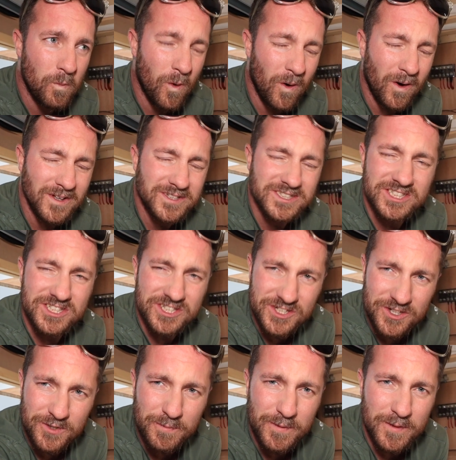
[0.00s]
what a
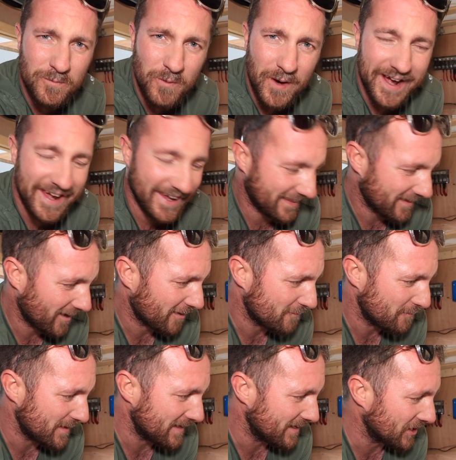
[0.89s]
stupid way that
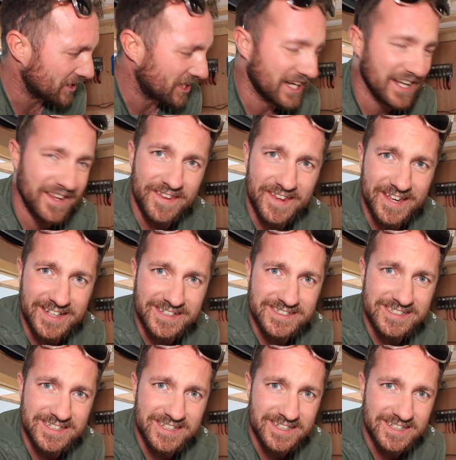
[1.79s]
I've been looking at
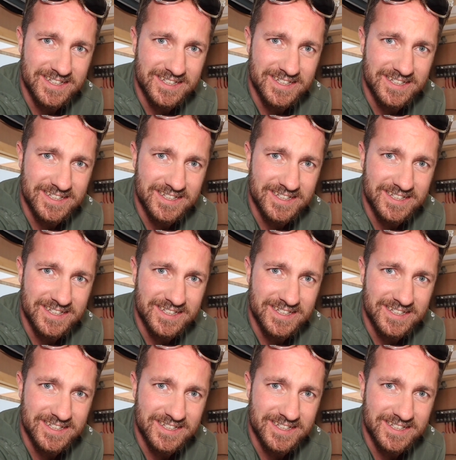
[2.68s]
this.